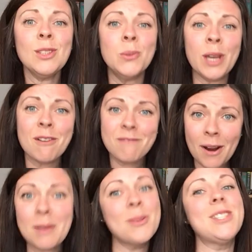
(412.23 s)
We are
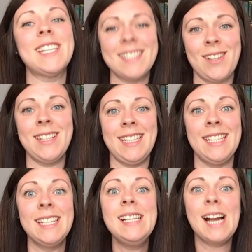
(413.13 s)
very much
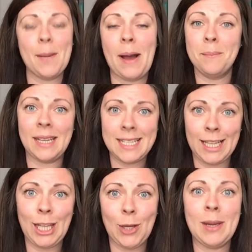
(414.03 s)
excited about
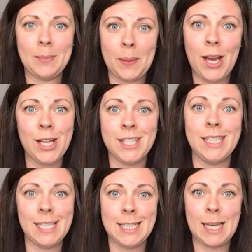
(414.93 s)
meeting you in
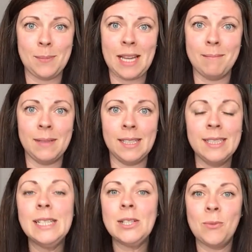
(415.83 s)
person in September.
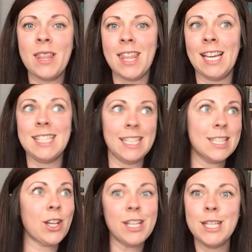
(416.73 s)
Whether that's
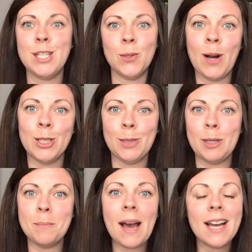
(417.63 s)
excited to welcome
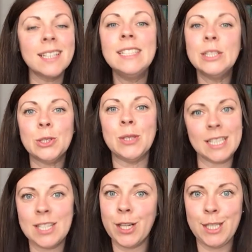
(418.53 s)
you back or
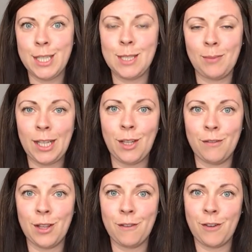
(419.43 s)
excited to meet you
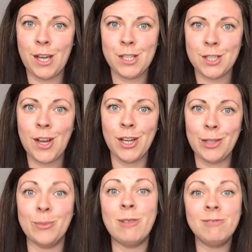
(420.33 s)
for the first
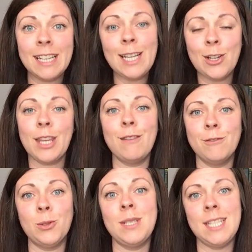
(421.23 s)
time, we're really looking
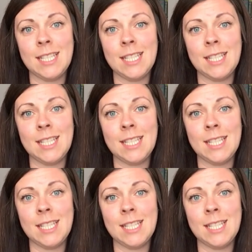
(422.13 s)
forward to